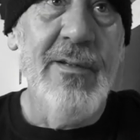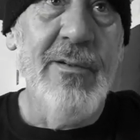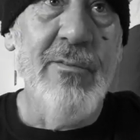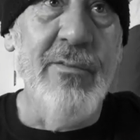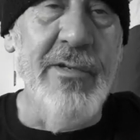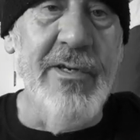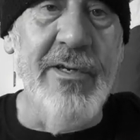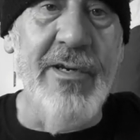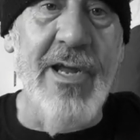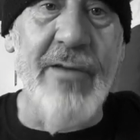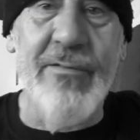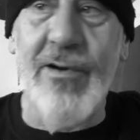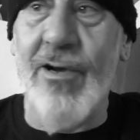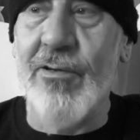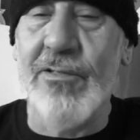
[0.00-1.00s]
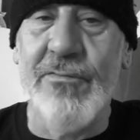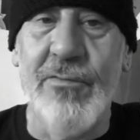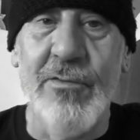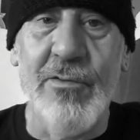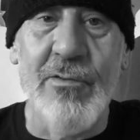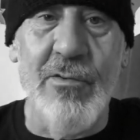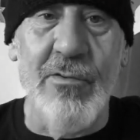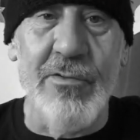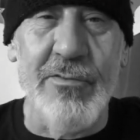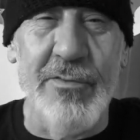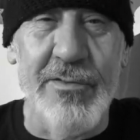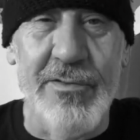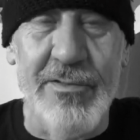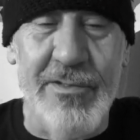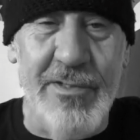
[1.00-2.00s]
Well, you didn't have your house full of
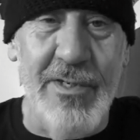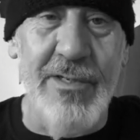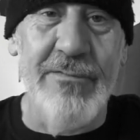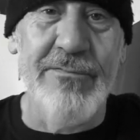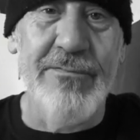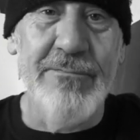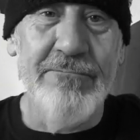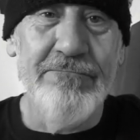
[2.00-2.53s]
groceries and stuff.